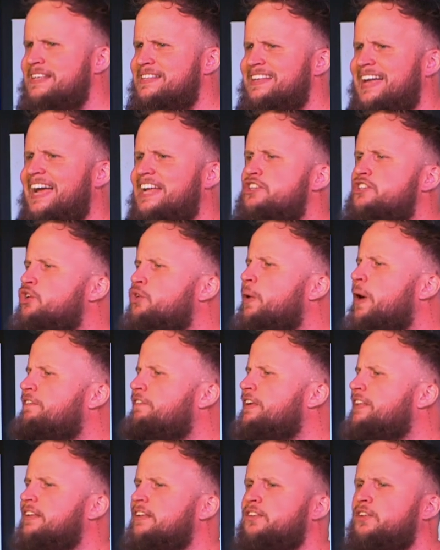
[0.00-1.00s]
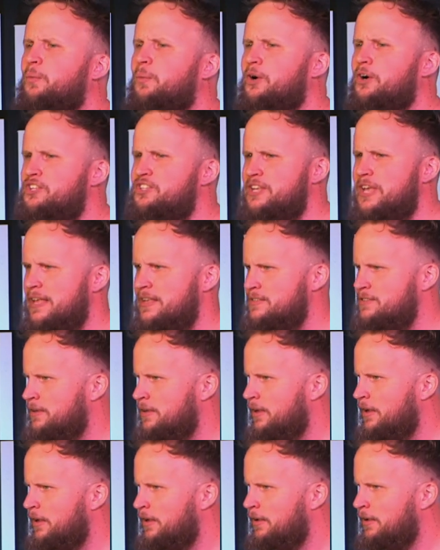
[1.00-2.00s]
says, I do everything the Word says.
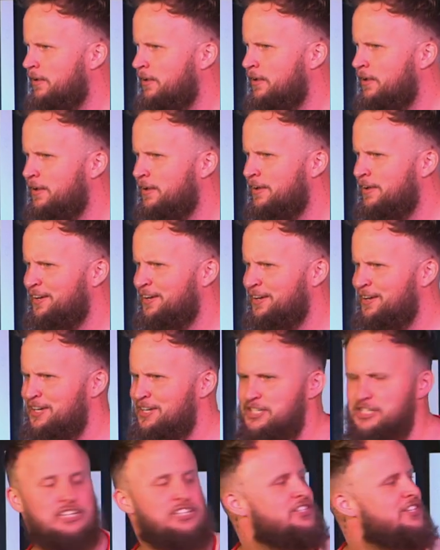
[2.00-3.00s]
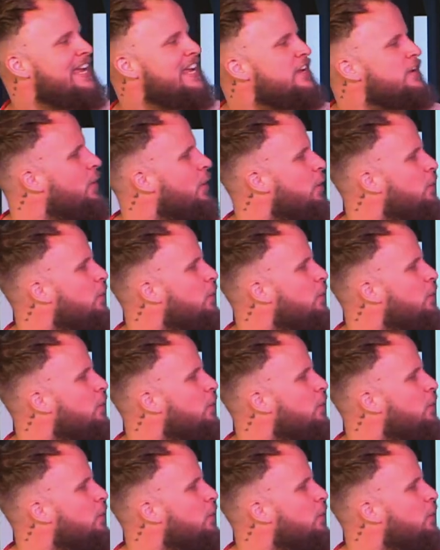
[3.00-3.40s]
Just say you